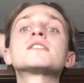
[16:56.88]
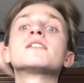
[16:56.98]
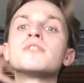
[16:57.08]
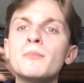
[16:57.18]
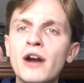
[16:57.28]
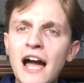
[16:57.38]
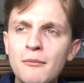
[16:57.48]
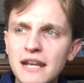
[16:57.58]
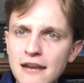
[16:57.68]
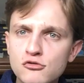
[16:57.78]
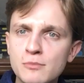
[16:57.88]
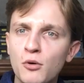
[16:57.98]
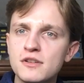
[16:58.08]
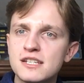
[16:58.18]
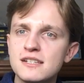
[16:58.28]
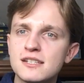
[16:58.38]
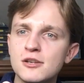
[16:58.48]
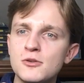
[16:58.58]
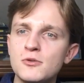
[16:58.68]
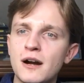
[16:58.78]
of how many entry points
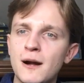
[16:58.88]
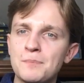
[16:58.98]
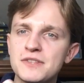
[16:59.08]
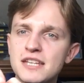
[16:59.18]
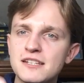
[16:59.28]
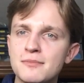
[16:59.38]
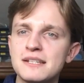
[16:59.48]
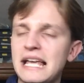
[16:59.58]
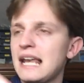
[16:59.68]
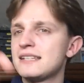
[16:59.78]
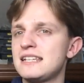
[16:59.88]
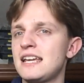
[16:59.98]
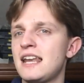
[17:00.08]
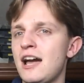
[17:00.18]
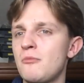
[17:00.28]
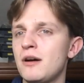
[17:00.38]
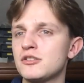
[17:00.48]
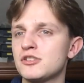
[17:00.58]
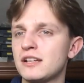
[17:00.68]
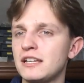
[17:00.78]
into sentimentality and how
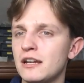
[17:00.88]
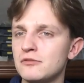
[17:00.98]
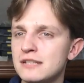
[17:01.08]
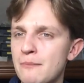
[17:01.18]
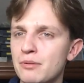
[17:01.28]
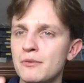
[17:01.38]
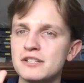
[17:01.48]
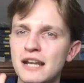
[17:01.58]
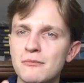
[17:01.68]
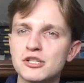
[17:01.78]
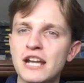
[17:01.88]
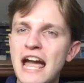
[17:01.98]
much temperament and how much